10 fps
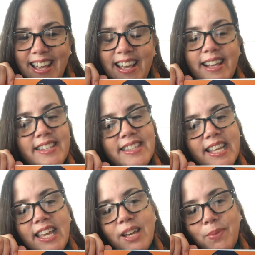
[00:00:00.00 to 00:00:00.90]
He's
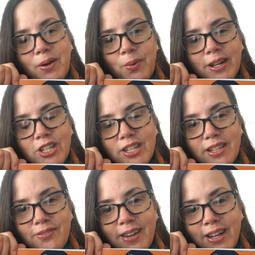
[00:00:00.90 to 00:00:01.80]
thinking about watching
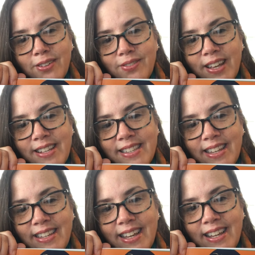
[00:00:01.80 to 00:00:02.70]
the fireflies
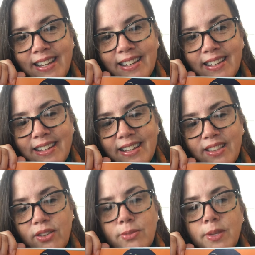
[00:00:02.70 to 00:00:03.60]
at night.
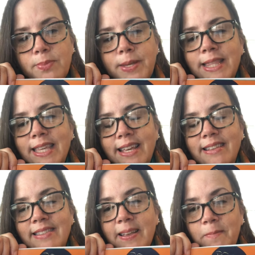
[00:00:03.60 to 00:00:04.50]
Those must be
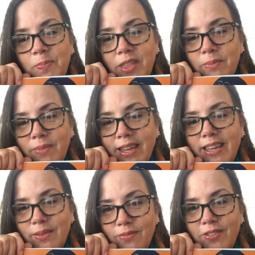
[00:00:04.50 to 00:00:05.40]
things that make
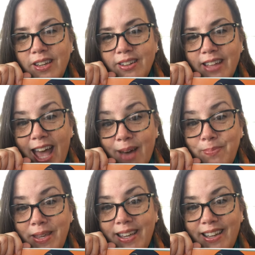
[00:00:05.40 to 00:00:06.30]
him feel
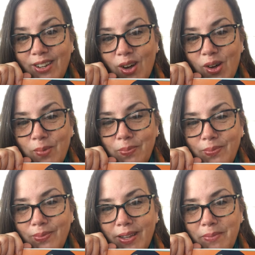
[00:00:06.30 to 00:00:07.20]
happy and calm
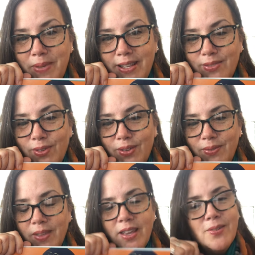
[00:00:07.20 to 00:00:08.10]
and peaceful.
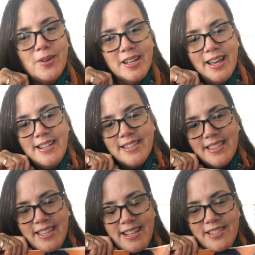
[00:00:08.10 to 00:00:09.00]
What kinds of
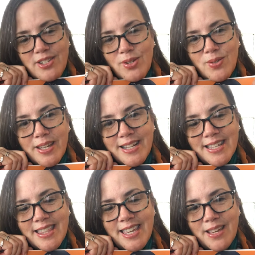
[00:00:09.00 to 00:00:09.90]
things do you like to
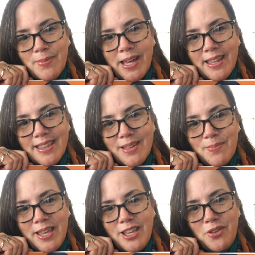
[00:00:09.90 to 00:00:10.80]
think about that
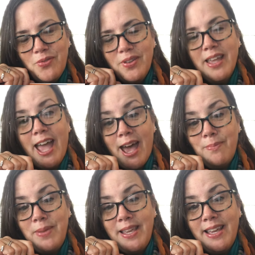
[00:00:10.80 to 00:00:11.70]
make you feel
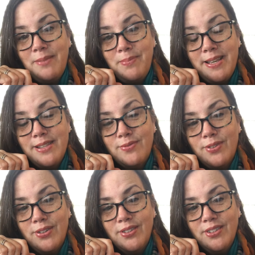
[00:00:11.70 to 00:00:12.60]
happy and
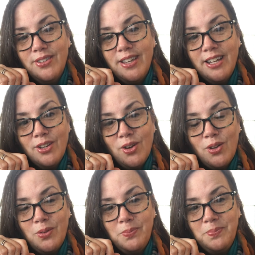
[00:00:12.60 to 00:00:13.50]
peaceful and
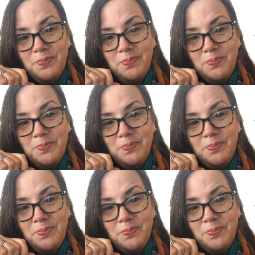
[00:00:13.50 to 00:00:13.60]
calm?